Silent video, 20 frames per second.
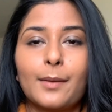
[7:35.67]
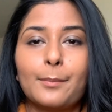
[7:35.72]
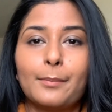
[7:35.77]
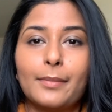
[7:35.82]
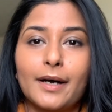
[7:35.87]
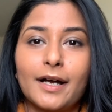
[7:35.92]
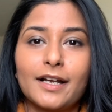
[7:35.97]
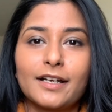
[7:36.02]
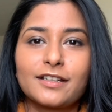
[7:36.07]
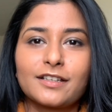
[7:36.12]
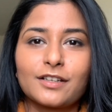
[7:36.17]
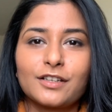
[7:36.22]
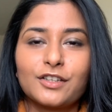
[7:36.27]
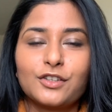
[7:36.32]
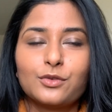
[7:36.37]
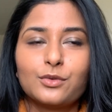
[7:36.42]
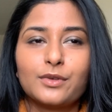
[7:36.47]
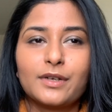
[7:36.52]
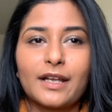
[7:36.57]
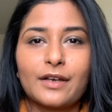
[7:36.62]
but
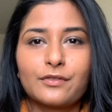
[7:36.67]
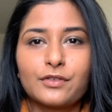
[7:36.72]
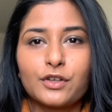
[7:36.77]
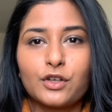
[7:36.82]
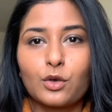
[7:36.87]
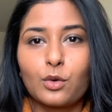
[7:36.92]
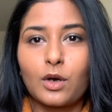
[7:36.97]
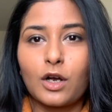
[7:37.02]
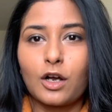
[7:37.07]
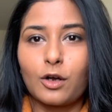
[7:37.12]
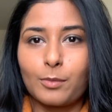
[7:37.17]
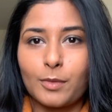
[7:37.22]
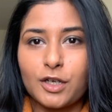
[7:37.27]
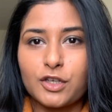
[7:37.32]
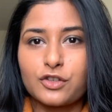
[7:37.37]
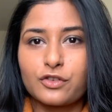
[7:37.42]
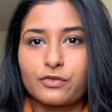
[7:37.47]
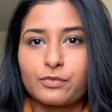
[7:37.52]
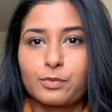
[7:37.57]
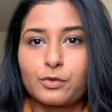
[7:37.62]
you never know how
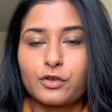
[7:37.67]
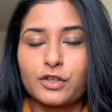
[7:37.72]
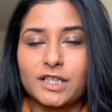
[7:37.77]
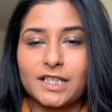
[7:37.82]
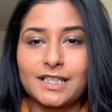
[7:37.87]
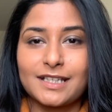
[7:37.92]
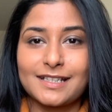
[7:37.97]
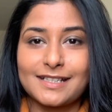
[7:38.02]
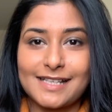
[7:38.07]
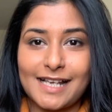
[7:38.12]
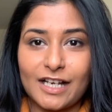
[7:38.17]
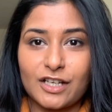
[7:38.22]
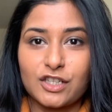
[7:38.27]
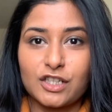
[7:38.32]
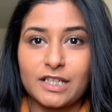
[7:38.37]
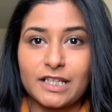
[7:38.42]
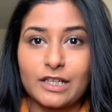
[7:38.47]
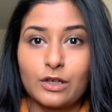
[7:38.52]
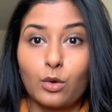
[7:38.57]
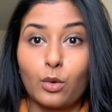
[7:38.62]
much of protein is
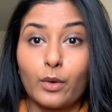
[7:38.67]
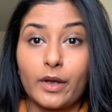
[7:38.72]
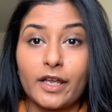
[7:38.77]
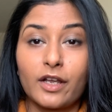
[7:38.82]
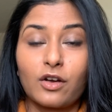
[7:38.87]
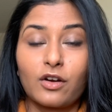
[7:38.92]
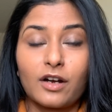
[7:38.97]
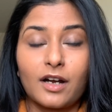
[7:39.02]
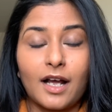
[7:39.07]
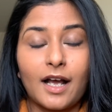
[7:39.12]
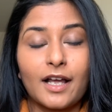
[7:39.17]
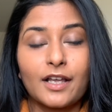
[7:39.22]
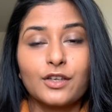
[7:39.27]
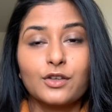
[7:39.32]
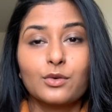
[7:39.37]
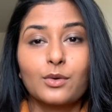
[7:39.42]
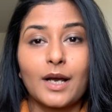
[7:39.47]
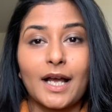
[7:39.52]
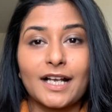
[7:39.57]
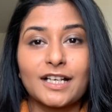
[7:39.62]
actually going, or are
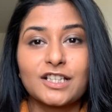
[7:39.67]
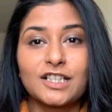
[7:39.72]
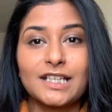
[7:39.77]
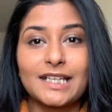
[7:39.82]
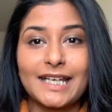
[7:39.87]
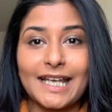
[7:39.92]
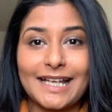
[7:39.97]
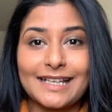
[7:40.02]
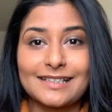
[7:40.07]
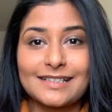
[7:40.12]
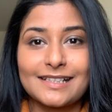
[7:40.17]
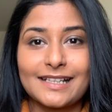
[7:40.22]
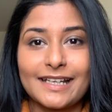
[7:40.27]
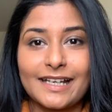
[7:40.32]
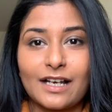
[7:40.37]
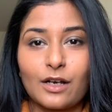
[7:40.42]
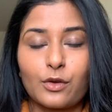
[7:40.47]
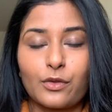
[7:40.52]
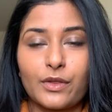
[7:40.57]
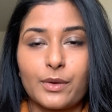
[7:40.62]
you actually
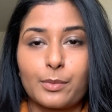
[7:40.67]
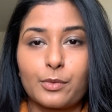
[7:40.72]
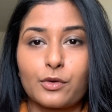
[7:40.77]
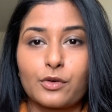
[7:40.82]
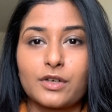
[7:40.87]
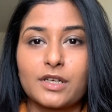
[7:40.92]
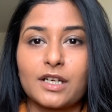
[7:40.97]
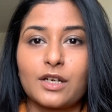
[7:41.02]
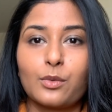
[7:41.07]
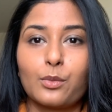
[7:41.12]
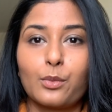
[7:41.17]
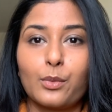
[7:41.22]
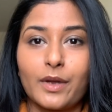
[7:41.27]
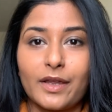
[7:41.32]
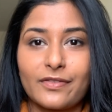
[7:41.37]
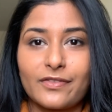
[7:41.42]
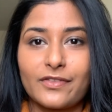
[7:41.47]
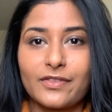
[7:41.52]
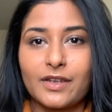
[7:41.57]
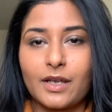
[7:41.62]
canceling out the protein
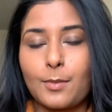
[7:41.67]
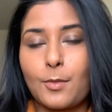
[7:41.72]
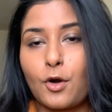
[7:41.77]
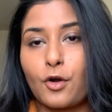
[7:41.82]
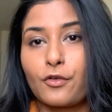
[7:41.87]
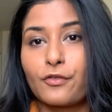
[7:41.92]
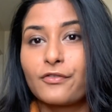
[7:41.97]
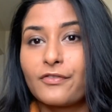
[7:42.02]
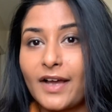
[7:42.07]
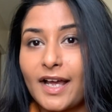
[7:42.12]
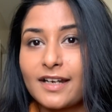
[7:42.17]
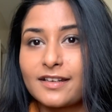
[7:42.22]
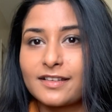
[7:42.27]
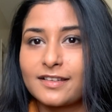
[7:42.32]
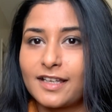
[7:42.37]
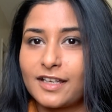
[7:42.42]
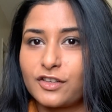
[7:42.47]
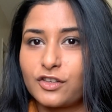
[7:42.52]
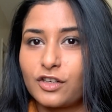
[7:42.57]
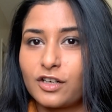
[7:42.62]
with the amount of fat
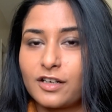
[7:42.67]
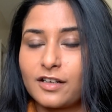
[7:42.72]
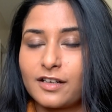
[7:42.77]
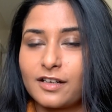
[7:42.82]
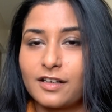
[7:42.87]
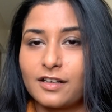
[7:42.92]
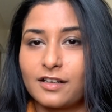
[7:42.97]
that you're